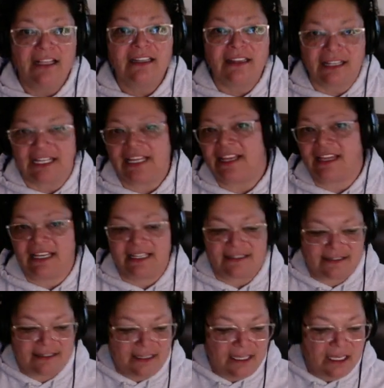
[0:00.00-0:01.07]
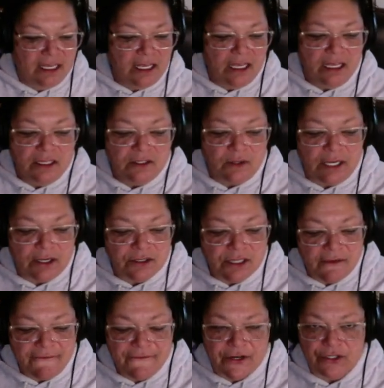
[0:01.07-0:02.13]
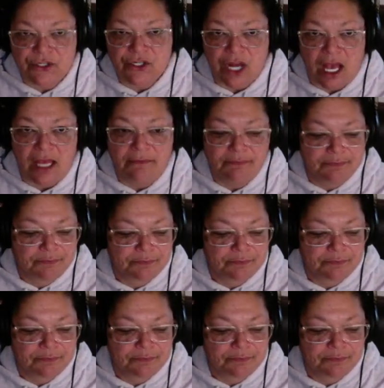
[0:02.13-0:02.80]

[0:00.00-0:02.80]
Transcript: like this. So here's the first shot.